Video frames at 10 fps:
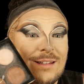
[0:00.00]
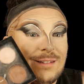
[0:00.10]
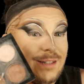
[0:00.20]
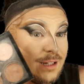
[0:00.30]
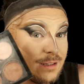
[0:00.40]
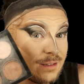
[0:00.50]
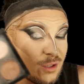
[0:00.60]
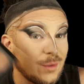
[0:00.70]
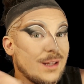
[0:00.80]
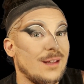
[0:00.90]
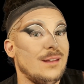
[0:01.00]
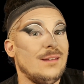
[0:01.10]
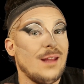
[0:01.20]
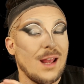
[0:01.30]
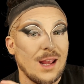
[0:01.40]
is NYX, so it
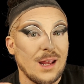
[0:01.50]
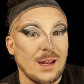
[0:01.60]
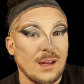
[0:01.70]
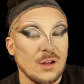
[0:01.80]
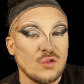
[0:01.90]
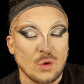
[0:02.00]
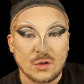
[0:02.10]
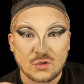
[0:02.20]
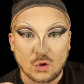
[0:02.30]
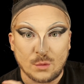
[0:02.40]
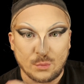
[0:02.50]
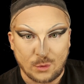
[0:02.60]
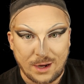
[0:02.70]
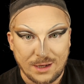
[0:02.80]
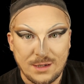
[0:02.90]
is a drugstore
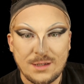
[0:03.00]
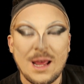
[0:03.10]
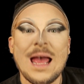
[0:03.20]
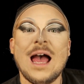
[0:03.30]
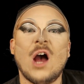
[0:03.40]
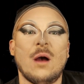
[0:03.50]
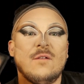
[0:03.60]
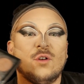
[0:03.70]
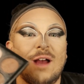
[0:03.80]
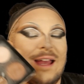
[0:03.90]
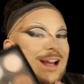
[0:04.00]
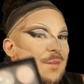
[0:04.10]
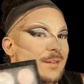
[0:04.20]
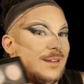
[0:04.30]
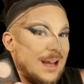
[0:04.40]
brand. However, I got
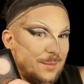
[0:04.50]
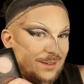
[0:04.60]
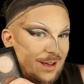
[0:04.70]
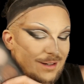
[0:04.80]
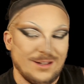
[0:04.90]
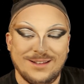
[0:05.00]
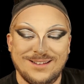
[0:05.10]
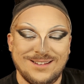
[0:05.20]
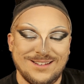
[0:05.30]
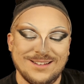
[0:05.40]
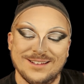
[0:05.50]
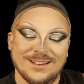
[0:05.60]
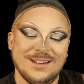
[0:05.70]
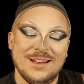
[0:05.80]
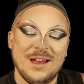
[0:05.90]
this on Amazon.
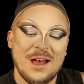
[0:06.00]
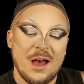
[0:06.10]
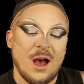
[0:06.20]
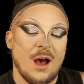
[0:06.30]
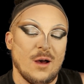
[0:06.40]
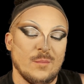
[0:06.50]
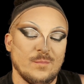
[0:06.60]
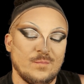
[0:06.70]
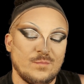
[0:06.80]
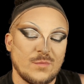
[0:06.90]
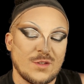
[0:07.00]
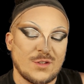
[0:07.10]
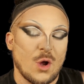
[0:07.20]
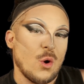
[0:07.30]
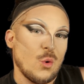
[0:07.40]

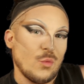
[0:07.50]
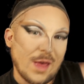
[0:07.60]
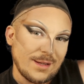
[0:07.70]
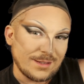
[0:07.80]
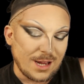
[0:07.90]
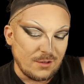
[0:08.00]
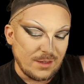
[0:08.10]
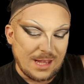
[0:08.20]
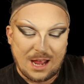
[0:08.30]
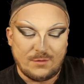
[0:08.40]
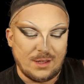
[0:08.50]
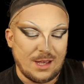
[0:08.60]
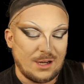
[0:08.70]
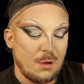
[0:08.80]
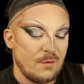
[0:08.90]
So that's kind of the
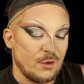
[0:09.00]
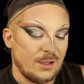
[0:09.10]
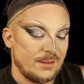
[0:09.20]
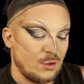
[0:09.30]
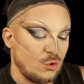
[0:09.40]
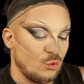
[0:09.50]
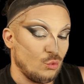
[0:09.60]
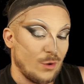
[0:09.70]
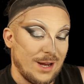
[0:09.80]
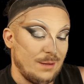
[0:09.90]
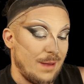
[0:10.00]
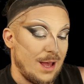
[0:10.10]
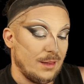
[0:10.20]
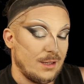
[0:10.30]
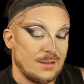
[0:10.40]
caveat. However, it is a great
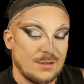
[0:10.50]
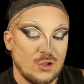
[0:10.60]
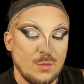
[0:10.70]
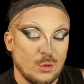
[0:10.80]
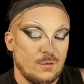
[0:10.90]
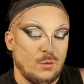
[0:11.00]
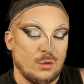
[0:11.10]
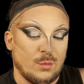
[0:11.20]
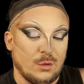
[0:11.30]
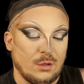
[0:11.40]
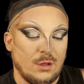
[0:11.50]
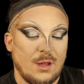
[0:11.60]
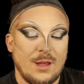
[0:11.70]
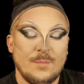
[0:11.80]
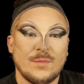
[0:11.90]
palette. It's super affordable.
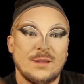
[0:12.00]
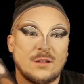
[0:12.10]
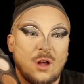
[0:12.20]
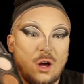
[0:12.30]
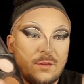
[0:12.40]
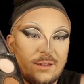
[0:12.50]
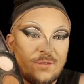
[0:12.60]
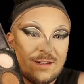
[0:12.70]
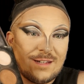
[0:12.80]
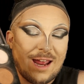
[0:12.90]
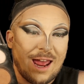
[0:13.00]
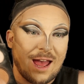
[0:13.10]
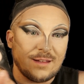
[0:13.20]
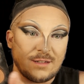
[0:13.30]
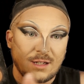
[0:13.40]
It's got all these
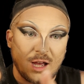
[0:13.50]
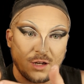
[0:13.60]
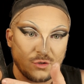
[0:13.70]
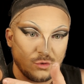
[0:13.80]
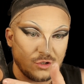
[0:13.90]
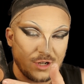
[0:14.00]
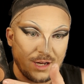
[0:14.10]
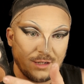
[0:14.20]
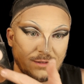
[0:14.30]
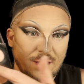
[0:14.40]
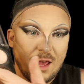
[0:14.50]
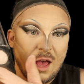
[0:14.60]
fantastic contour shades.